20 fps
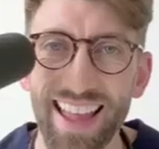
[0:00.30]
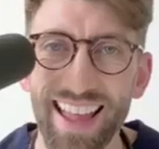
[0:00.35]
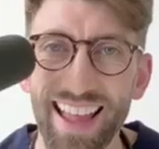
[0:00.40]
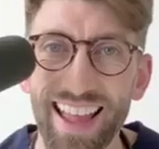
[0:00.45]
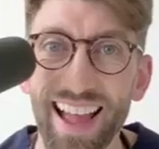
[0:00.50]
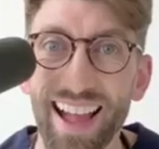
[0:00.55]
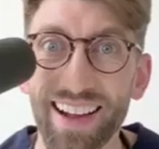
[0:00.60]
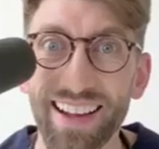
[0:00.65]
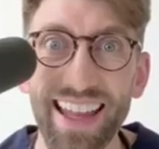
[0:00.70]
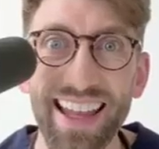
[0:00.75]

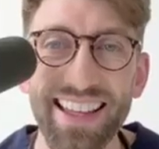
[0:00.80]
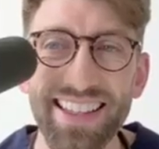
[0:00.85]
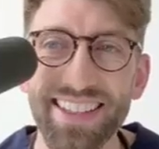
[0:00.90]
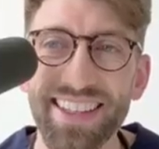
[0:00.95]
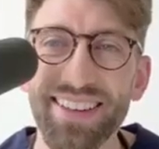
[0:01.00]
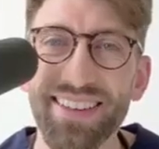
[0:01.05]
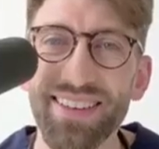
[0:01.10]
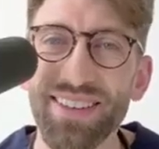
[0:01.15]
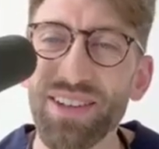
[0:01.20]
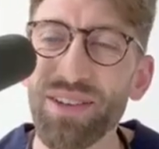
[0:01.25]
Okay, so
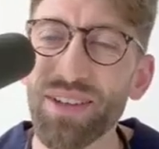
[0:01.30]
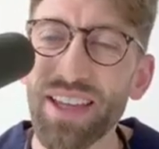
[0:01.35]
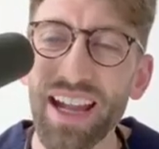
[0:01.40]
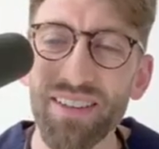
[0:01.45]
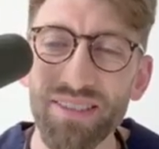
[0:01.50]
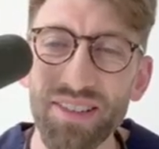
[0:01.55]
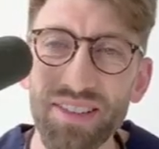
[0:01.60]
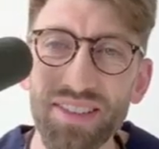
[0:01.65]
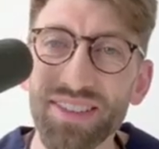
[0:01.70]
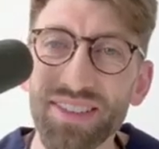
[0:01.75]
UCAT
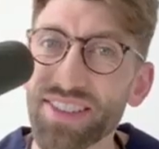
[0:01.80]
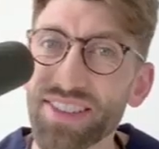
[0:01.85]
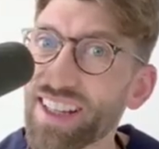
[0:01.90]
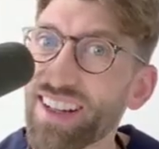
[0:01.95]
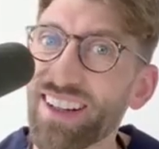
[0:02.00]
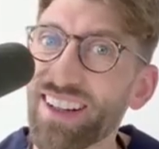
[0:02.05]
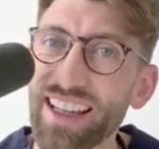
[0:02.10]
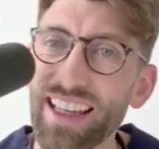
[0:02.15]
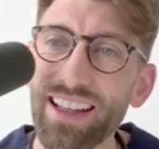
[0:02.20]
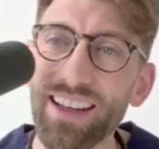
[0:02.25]
results are
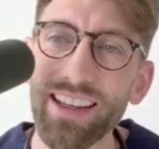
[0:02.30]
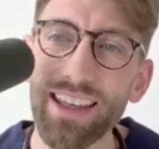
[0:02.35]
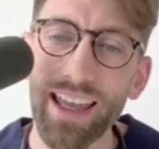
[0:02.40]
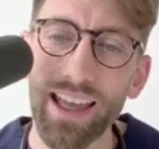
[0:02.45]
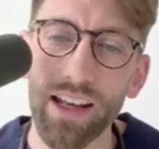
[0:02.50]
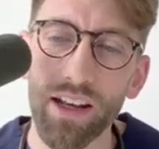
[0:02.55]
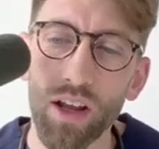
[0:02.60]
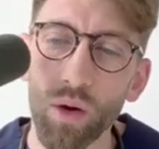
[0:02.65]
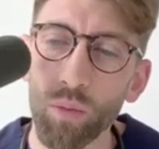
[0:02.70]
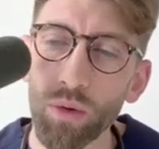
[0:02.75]
in again,
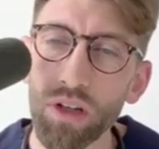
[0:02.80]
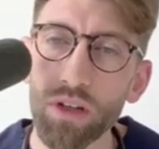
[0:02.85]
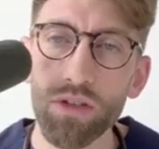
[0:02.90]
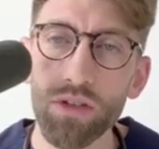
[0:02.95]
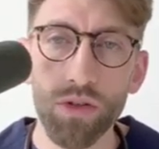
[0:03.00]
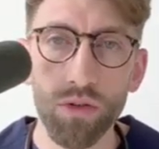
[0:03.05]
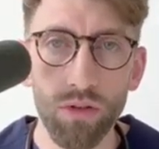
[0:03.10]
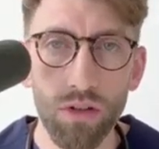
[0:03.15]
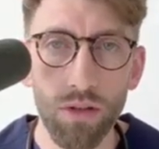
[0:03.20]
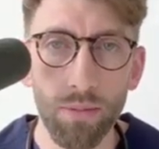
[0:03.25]
and we're going to
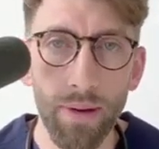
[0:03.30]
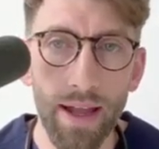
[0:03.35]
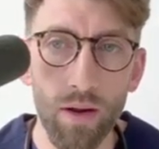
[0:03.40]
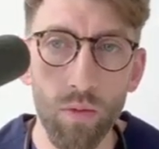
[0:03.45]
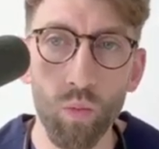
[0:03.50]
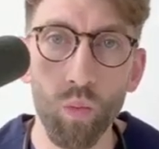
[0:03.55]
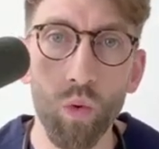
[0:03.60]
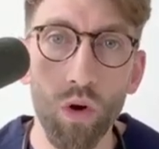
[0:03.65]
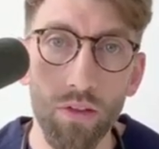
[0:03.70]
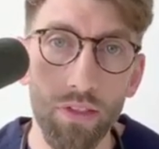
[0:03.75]
talk about
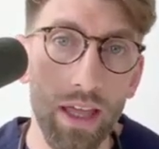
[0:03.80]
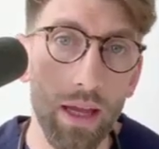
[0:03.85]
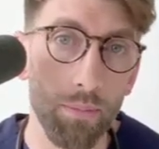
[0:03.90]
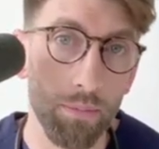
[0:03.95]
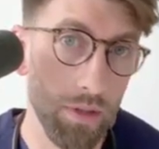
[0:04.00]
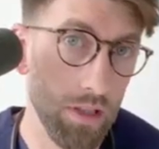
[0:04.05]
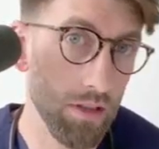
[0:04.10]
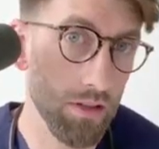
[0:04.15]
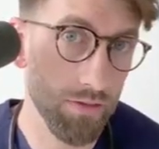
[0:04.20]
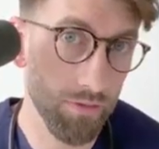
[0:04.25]
what that
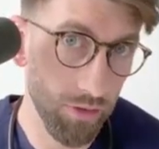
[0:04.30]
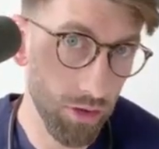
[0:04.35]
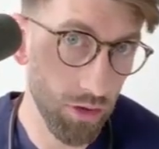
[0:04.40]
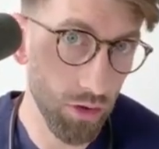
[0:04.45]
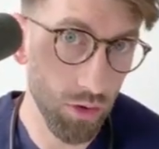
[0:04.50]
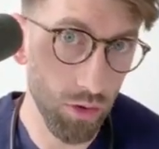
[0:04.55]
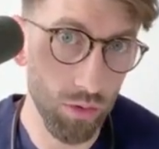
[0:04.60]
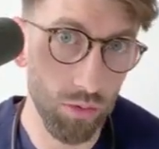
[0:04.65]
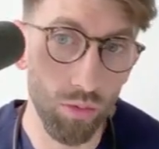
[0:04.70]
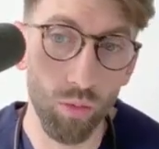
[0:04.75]
means for
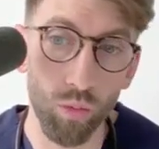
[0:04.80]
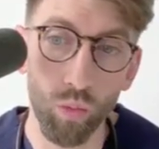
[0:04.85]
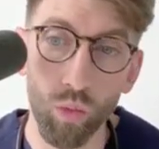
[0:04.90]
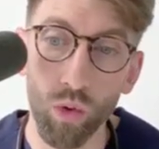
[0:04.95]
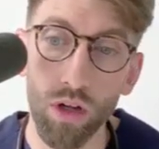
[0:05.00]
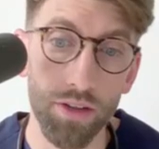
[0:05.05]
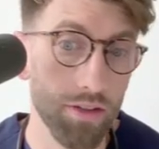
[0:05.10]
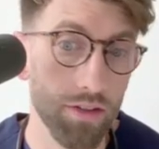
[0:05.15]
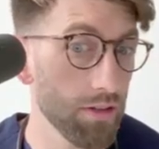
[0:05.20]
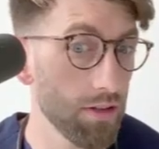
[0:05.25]
you, what
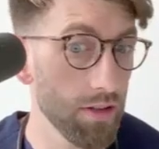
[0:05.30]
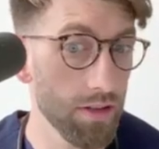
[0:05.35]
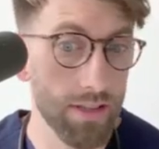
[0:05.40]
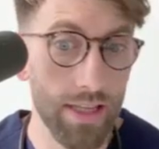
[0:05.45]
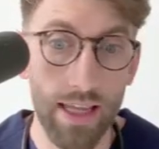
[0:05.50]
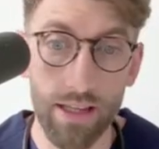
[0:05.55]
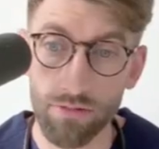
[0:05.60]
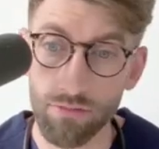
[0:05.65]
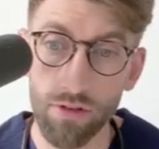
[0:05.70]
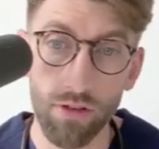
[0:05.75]
the test
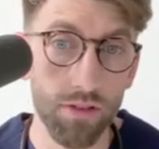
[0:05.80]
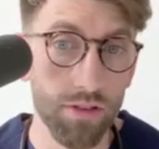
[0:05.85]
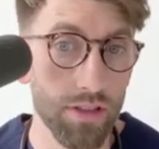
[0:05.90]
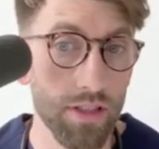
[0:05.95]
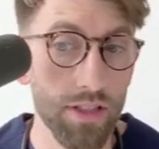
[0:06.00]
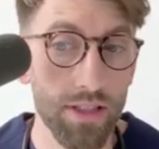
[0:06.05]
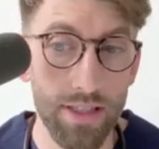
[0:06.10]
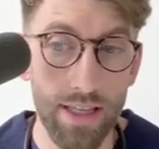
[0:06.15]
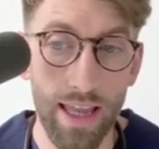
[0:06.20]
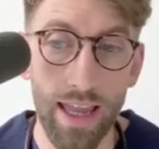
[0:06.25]
results
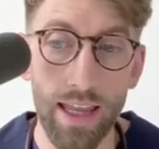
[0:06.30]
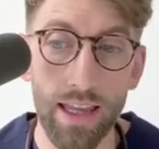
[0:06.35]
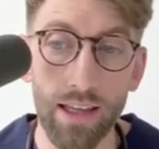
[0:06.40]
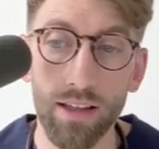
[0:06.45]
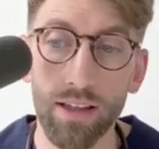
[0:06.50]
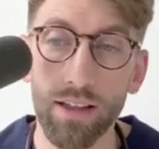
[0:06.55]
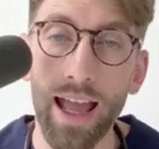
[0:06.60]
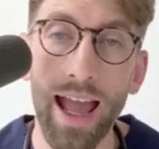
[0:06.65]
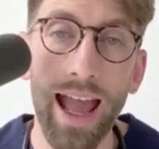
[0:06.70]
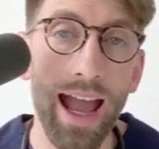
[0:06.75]
are saying, and
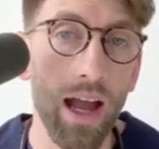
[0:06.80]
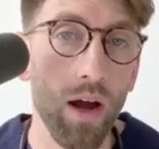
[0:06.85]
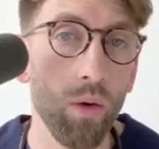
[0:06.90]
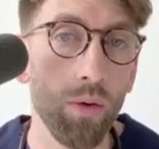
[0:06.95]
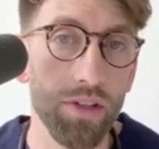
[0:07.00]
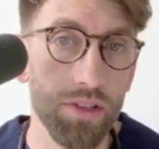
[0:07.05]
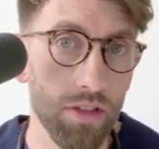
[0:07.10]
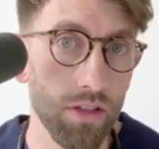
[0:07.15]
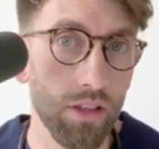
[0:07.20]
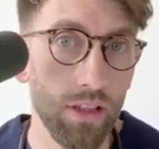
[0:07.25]
how it's
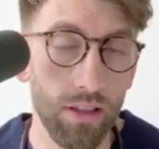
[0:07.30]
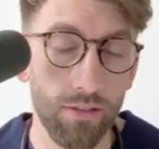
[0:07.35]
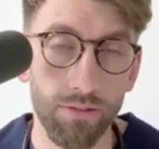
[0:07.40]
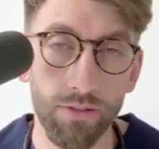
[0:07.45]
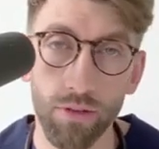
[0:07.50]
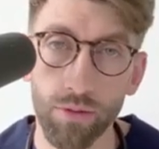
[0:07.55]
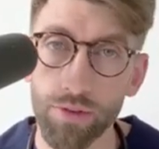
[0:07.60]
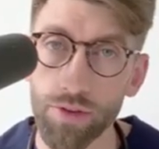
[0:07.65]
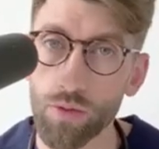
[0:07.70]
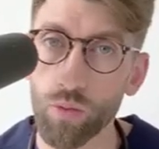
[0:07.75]
going to
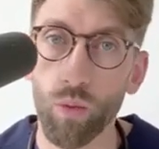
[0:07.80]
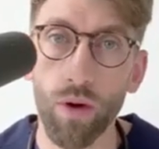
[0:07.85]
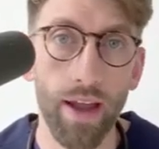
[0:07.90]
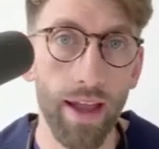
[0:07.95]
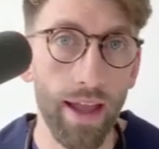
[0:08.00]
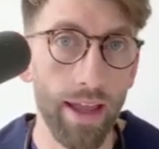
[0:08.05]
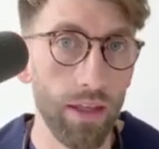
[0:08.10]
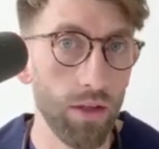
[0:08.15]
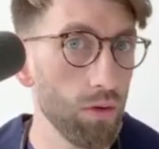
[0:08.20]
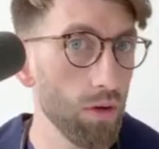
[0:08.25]
influence where
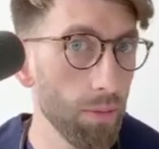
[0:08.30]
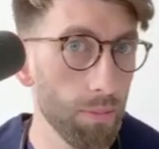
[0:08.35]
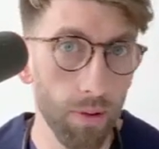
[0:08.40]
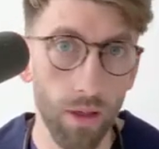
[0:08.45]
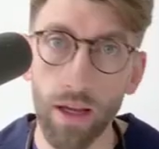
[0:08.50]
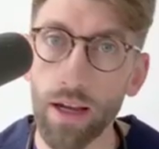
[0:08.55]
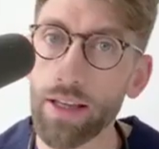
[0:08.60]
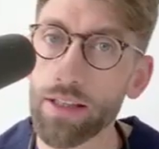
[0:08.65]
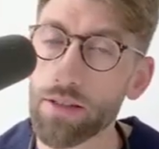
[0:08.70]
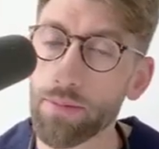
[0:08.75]
you
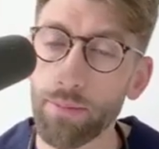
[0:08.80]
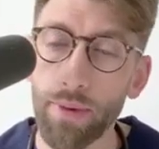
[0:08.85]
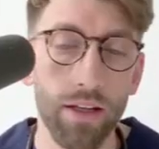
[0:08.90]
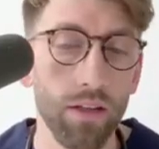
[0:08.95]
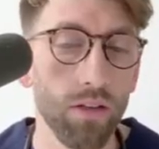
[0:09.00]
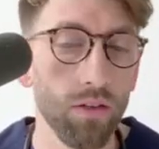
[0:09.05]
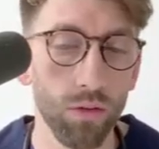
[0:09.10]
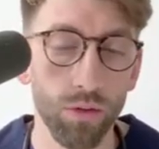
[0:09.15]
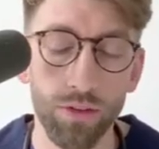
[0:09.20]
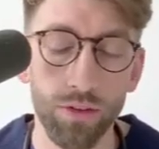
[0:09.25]
apply to
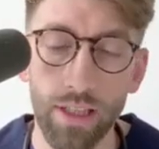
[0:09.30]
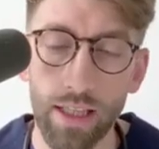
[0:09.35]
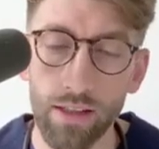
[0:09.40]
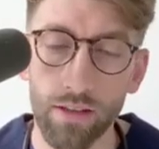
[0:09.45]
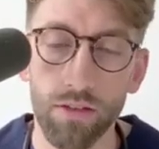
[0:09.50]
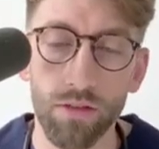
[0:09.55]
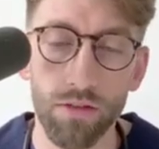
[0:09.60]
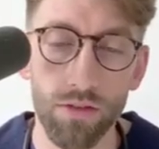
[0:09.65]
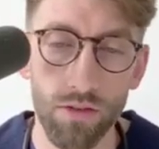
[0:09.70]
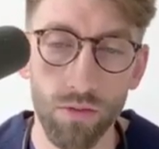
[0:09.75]
medical or dental
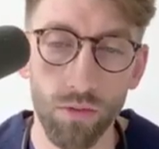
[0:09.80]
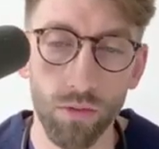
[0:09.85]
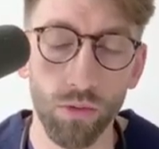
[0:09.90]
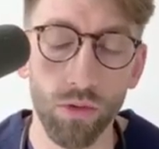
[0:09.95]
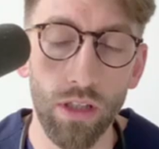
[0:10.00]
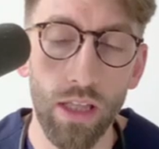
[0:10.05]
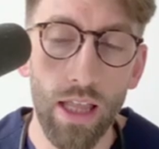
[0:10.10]
school.